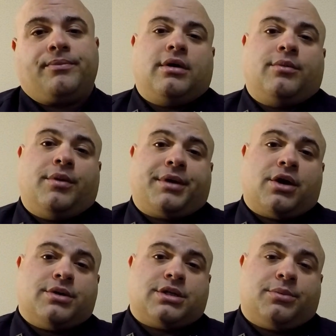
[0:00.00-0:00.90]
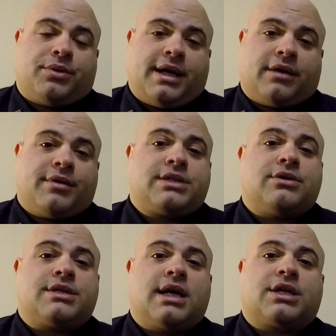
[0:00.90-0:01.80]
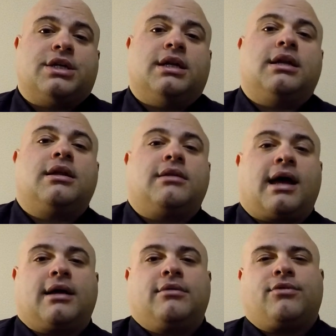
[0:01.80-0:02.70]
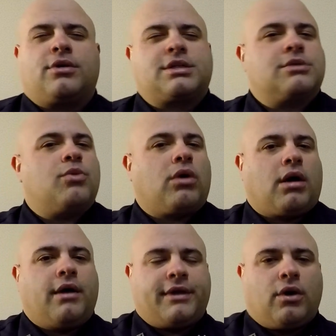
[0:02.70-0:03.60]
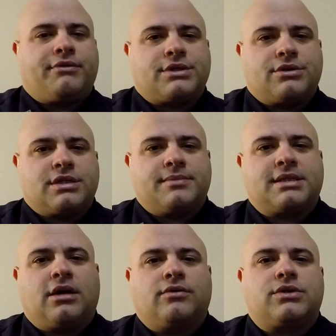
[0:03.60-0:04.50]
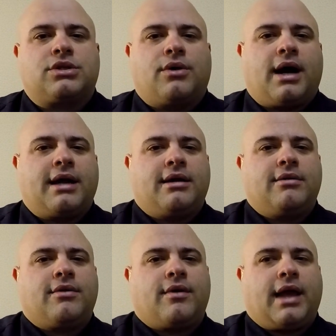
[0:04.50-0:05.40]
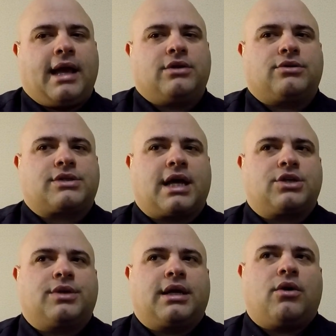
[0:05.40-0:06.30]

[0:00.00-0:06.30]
When we go into the planning and research section, that focuses more on the officers themselves. So I handle scheduling